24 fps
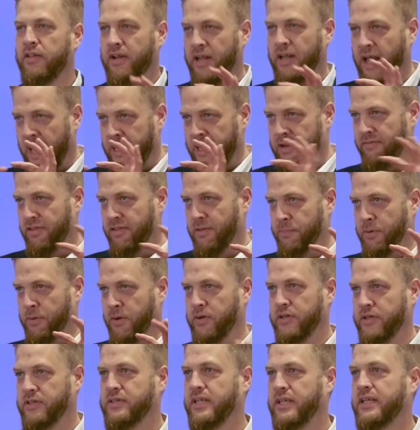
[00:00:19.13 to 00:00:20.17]
The line of the
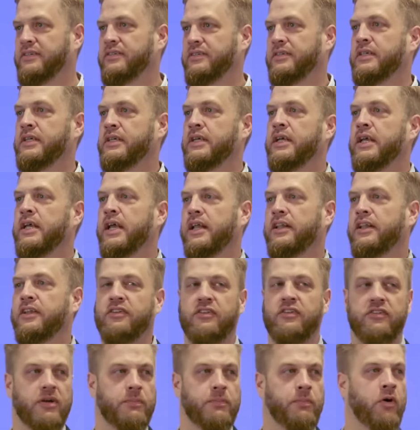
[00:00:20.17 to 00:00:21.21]
poet says, and
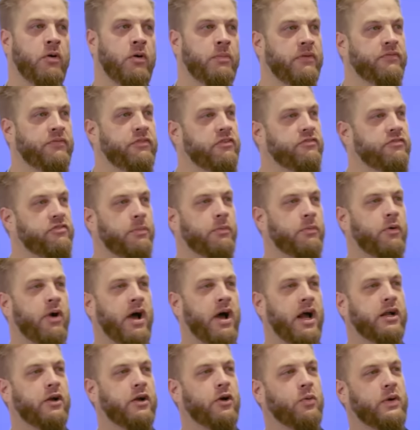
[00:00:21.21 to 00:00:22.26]
this is a poem if you're from
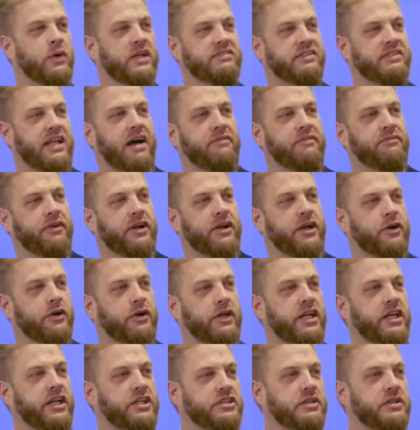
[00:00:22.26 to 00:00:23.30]
Morocco, West Africa,
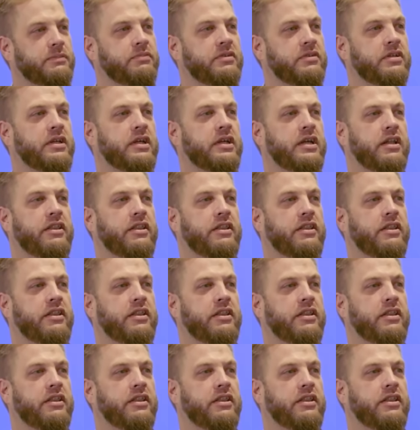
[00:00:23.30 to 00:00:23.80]
or Egypt.